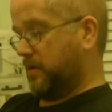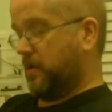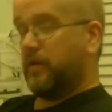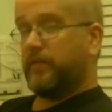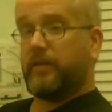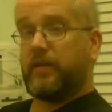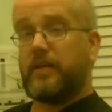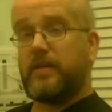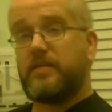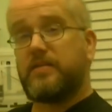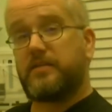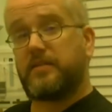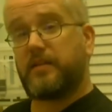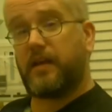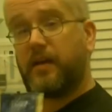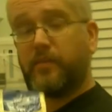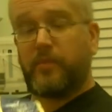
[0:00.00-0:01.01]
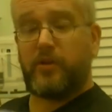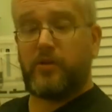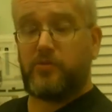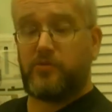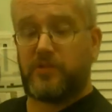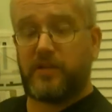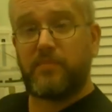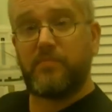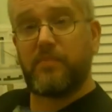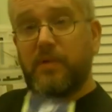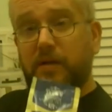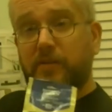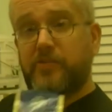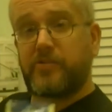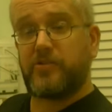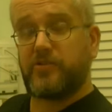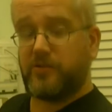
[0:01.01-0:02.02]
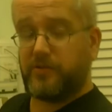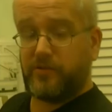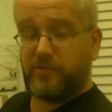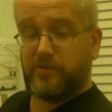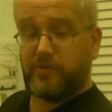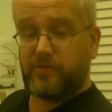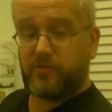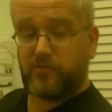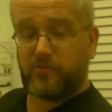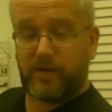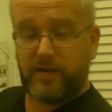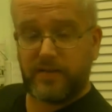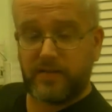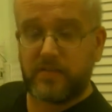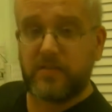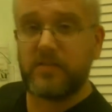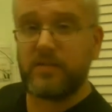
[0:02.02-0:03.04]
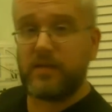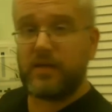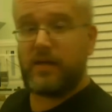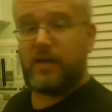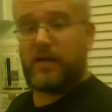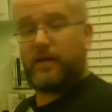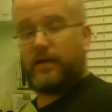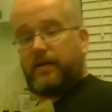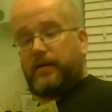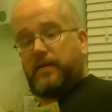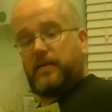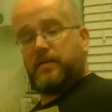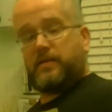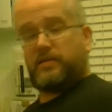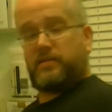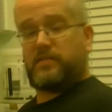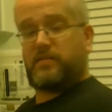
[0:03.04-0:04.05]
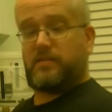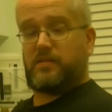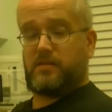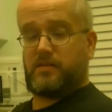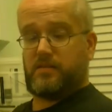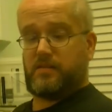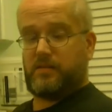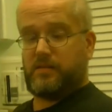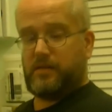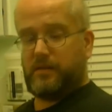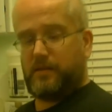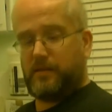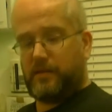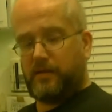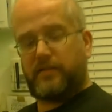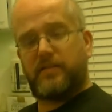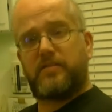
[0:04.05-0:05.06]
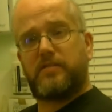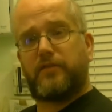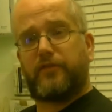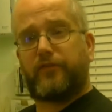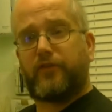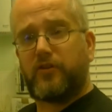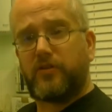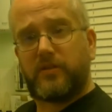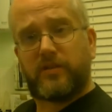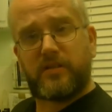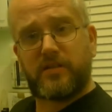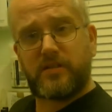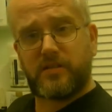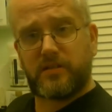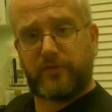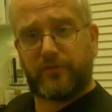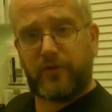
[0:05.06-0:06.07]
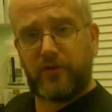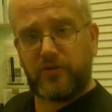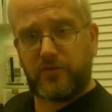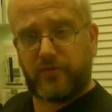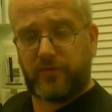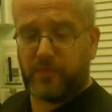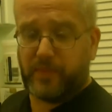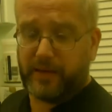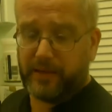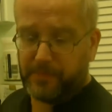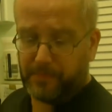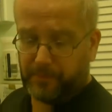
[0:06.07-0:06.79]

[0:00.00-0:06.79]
yeast I'm using, I should stress, is, and this is the first for me